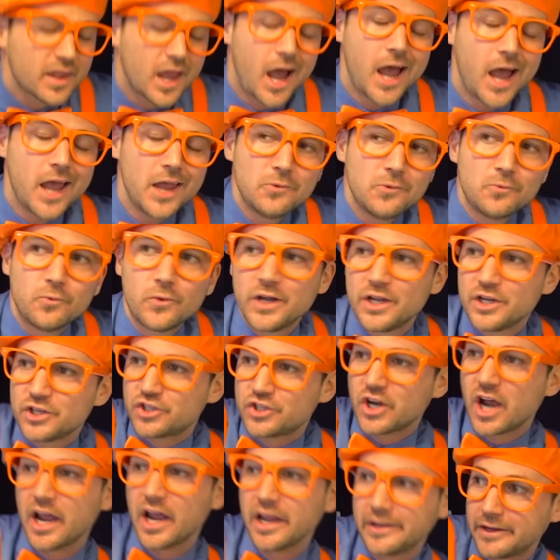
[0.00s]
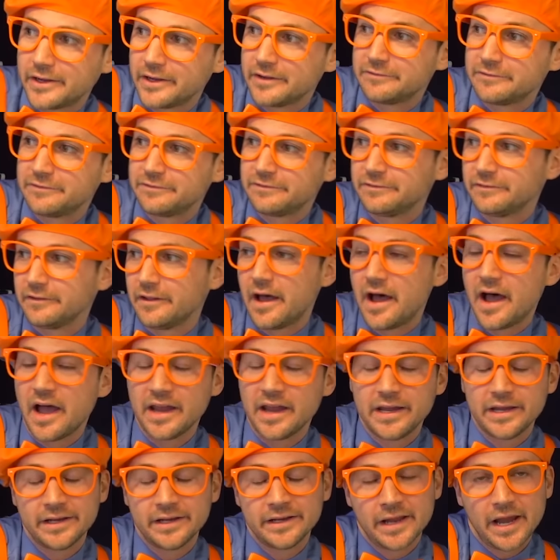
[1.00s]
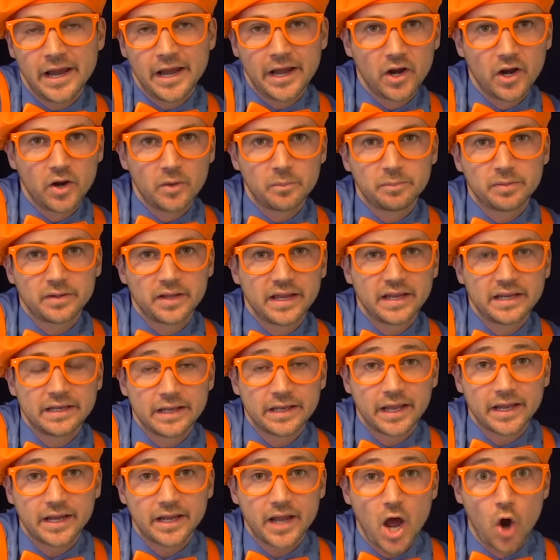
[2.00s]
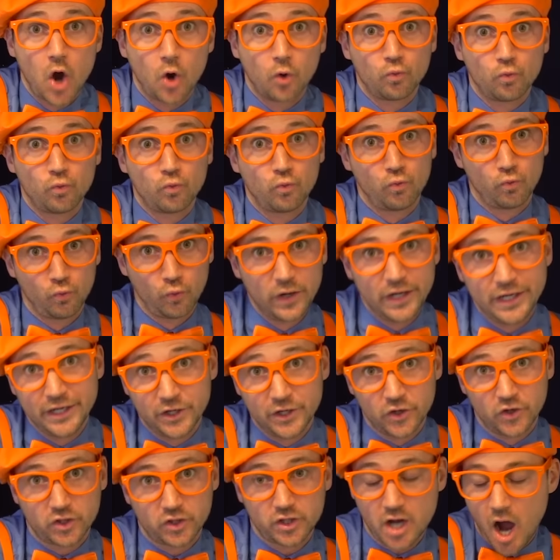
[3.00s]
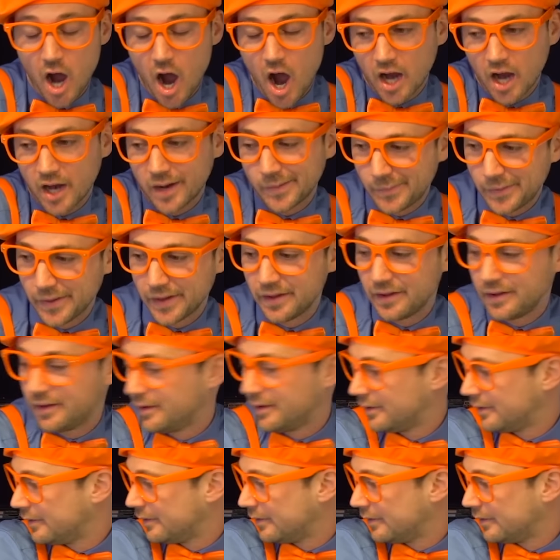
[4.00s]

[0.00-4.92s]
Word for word: I wish I could fly an airplane like a real cockpit.